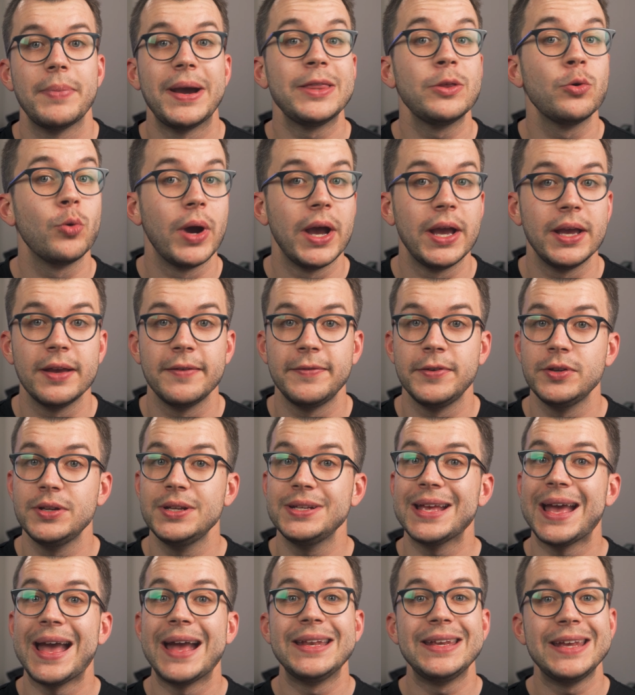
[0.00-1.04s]
By the way, if you
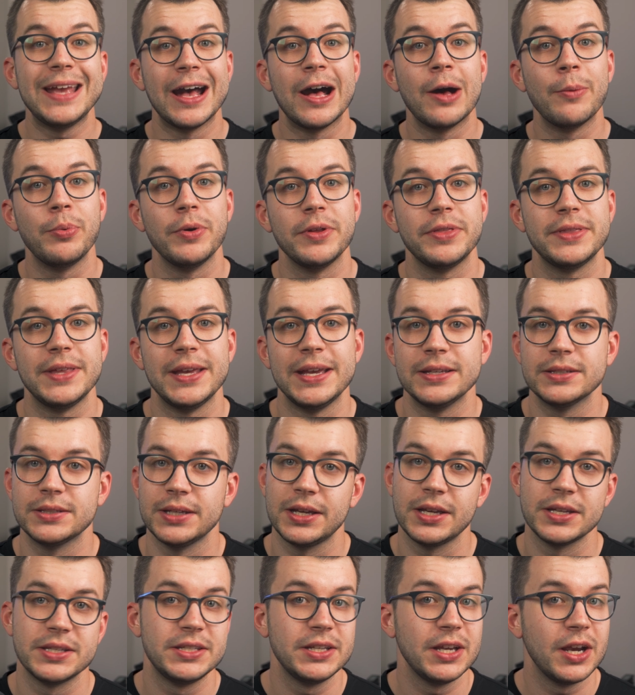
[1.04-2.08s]
need any help with things
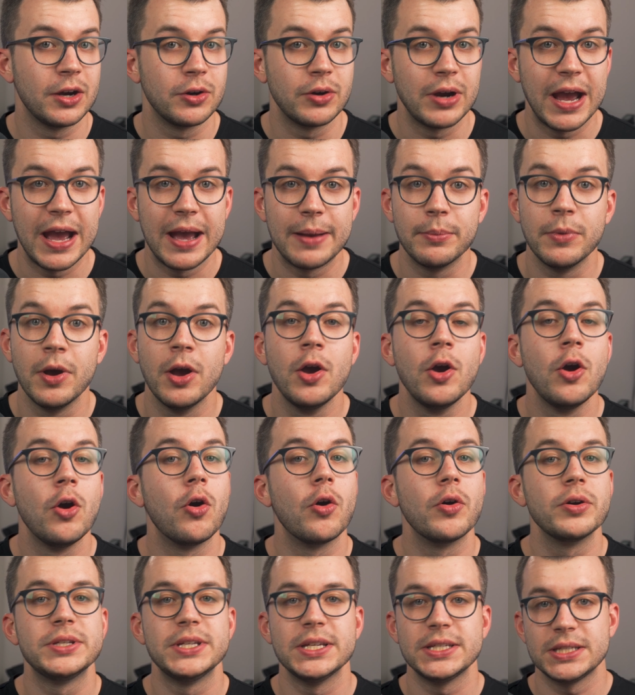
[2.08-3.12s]
like a CRM
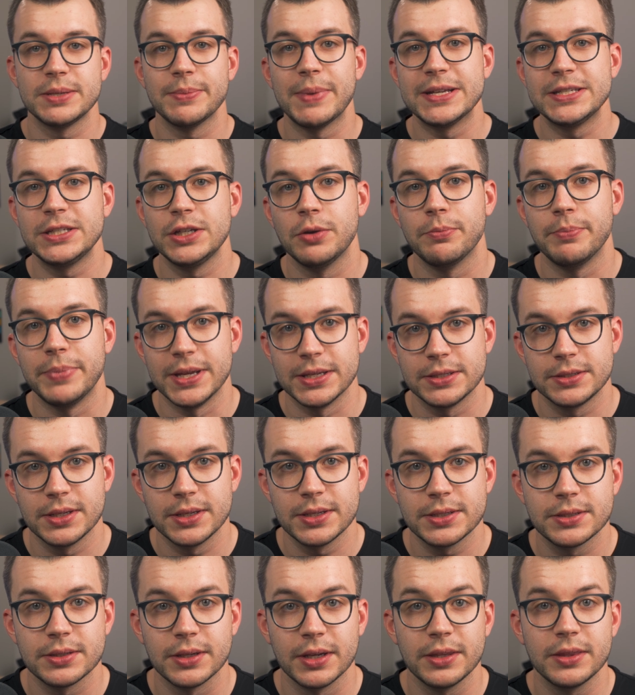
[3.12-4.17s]
or systemizing your
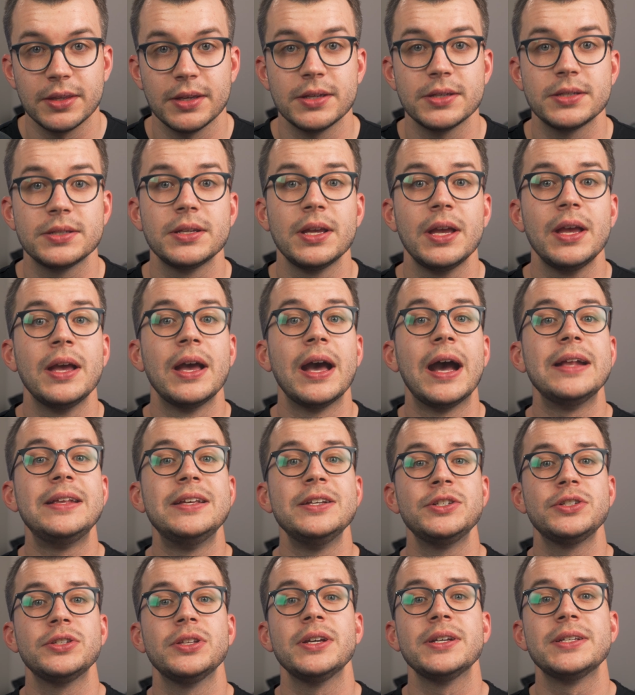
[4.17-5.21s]
business like this, I
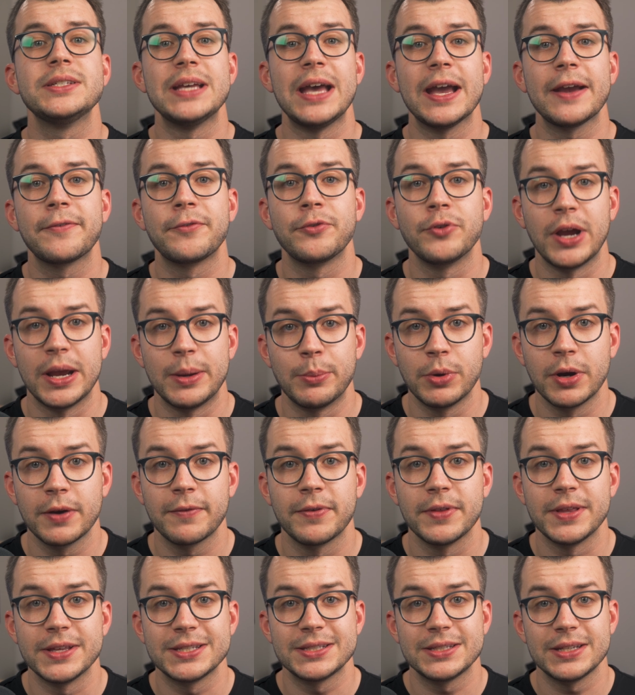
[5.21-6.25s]
teach the exact framework
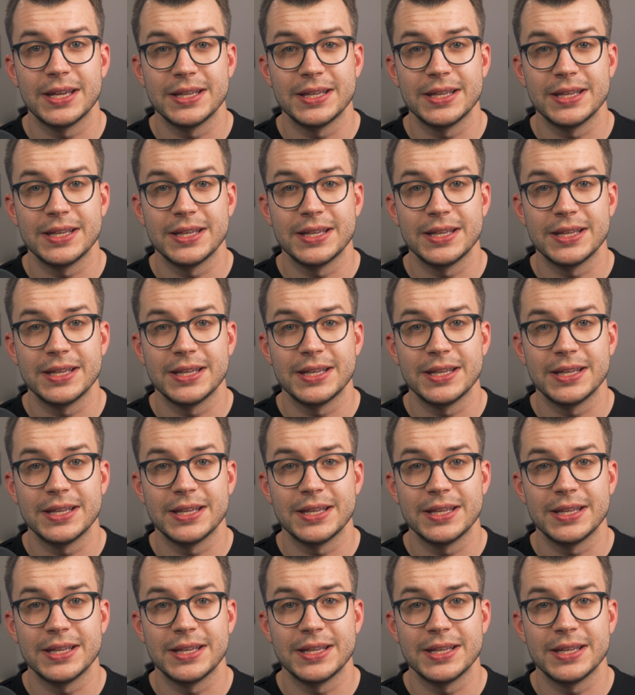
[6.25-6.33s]
for this